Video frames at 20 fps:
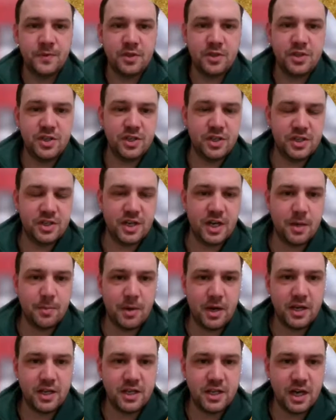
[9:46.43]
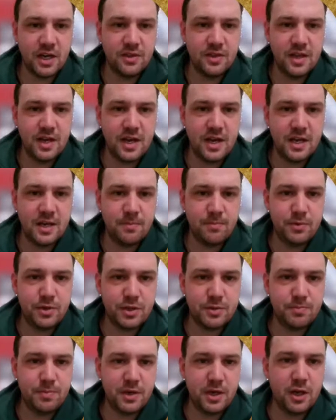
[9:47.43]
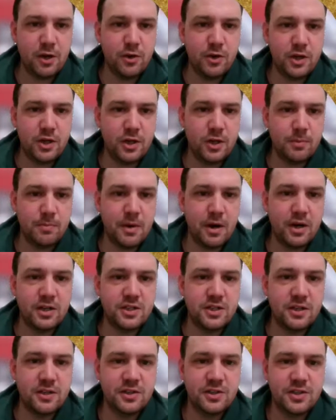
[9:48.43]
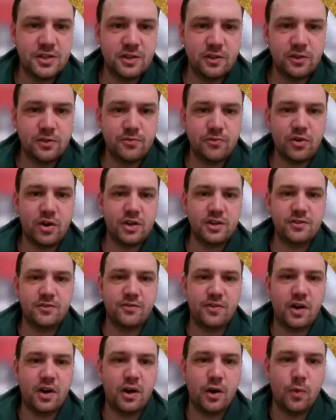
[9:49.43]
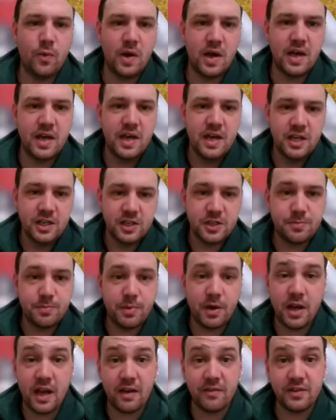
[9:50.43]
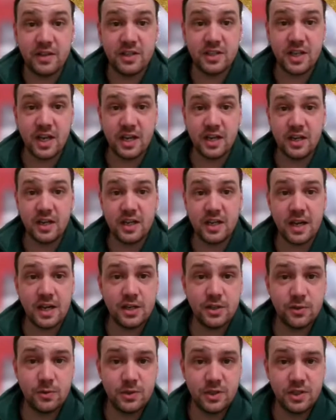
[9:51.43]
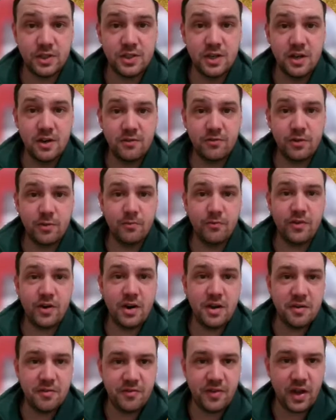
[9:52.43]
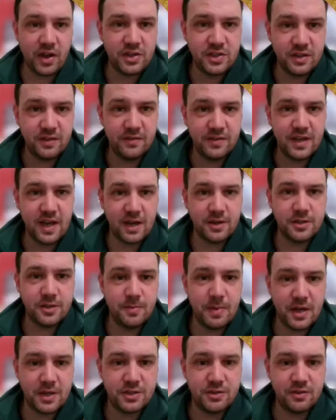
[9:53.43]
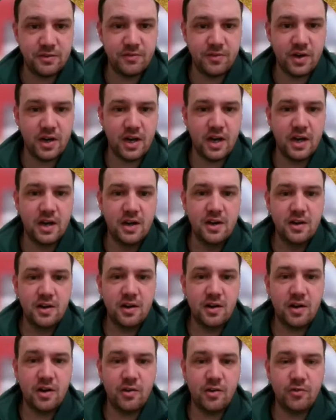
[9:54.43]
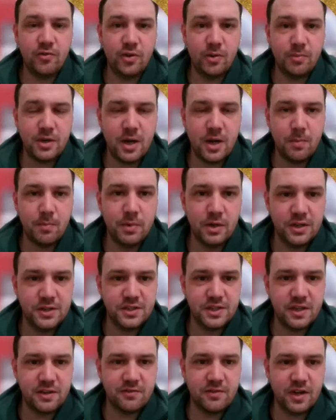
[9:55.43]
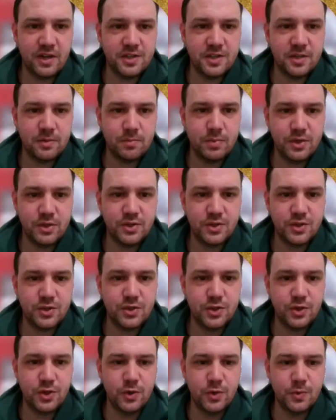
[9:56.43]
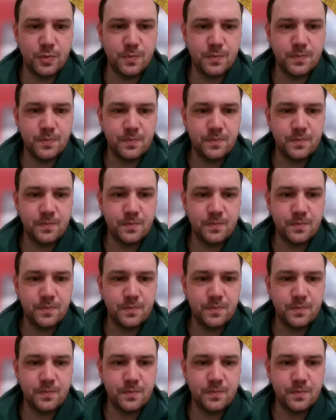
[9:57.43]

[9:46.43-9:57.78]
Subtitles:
You see the Jacobite gun there, just below Kirk Merrington, still trying to fire away, despite having taken casualties from very effective counter-battery fire from Cumberland's advancing pieces too.